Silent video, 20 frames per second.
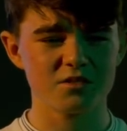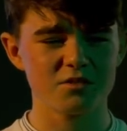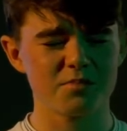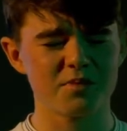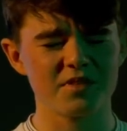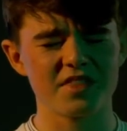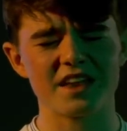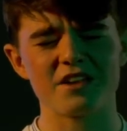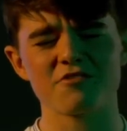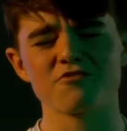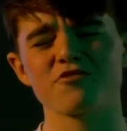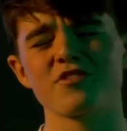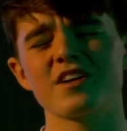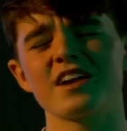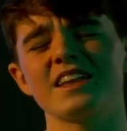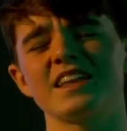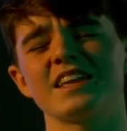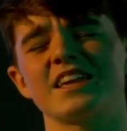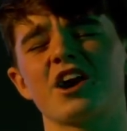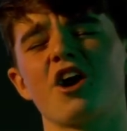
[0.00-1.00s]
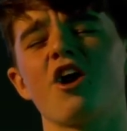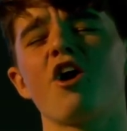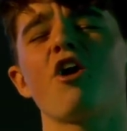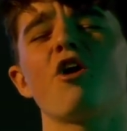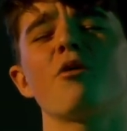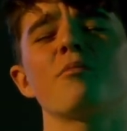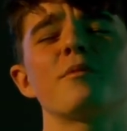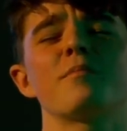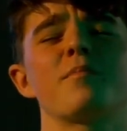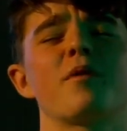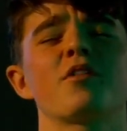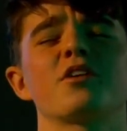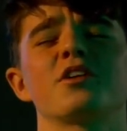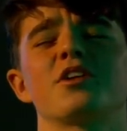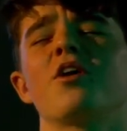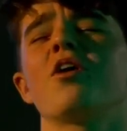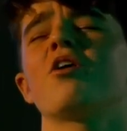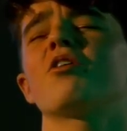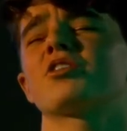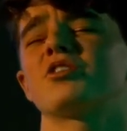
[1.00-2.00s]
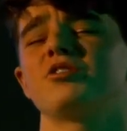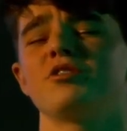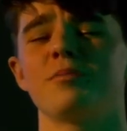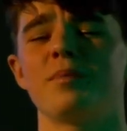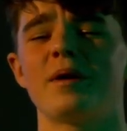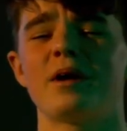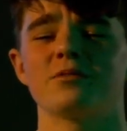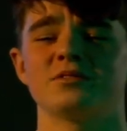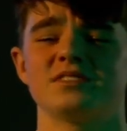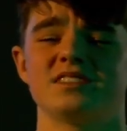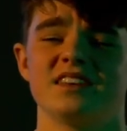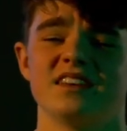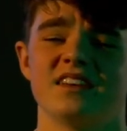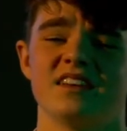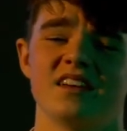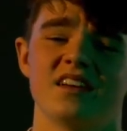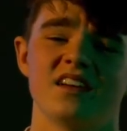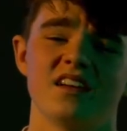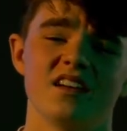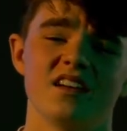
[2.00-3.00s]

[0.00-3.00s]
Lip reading: But then I really can't be bothered arguing about it.